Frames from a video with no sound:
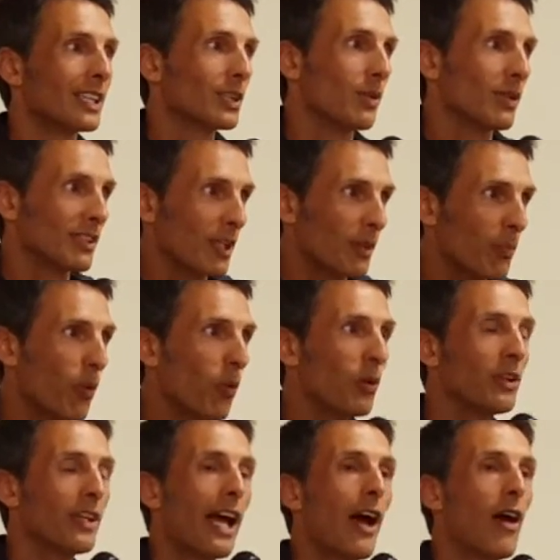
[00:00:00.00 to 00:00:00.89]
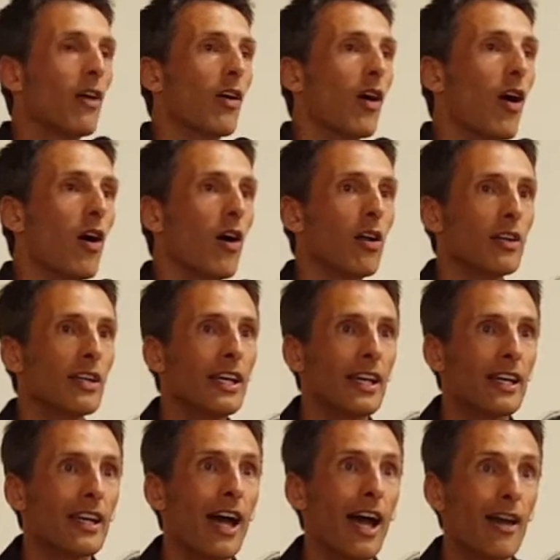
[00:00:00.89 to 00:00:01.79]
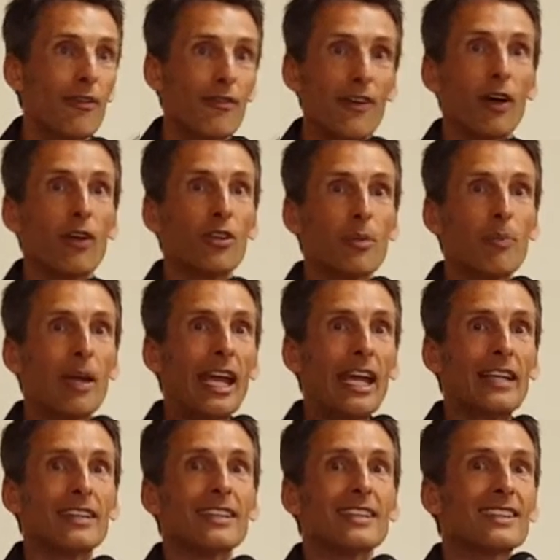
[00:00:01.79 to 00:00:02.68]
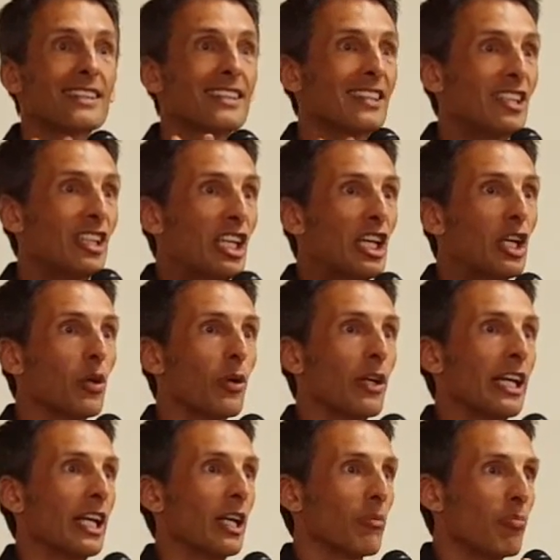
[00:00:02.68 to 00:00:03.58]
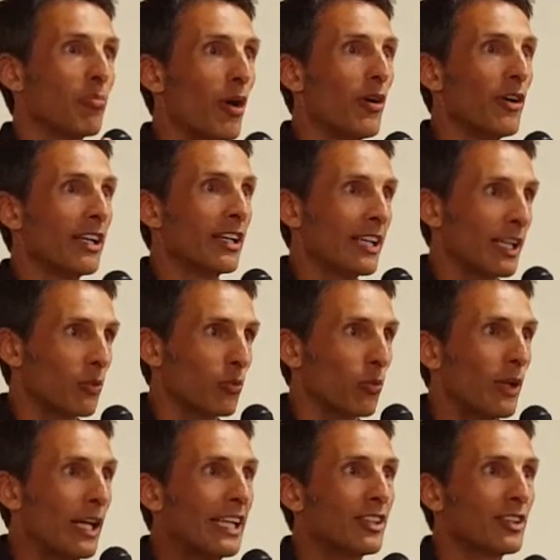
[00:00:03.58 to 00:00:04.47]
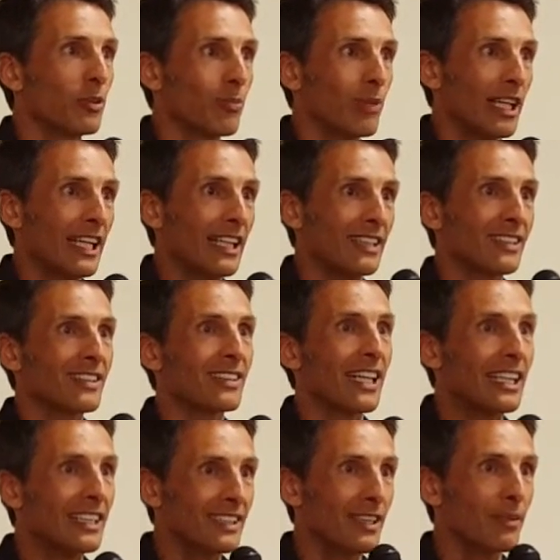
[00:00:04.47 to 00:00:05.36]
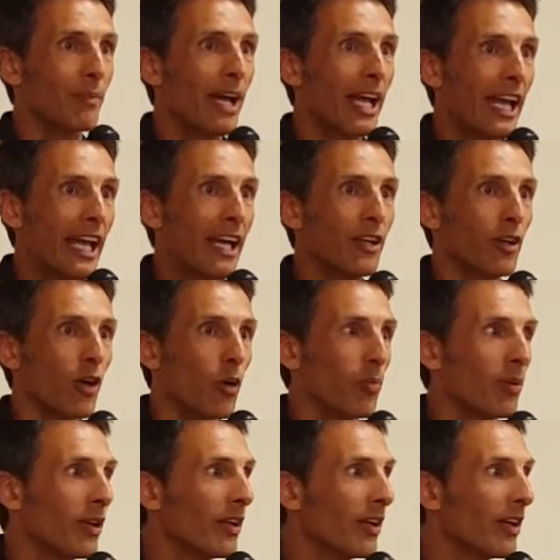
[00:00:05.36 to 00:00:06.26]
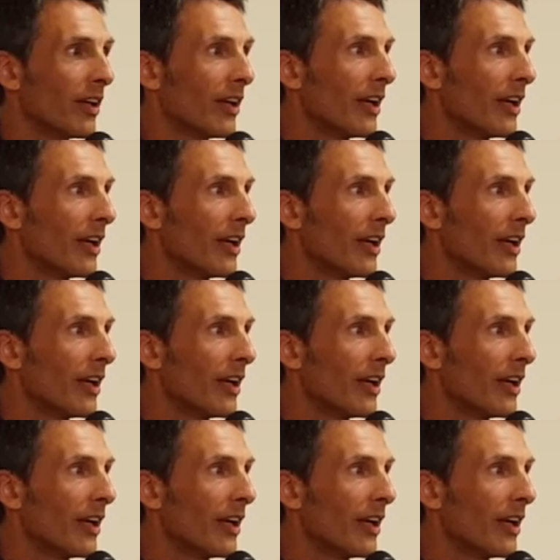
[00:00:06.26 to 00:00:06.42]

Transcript: So as I poured the alcohol in, I felt the pain, this searing, burning, like razor blades slicing my hand open.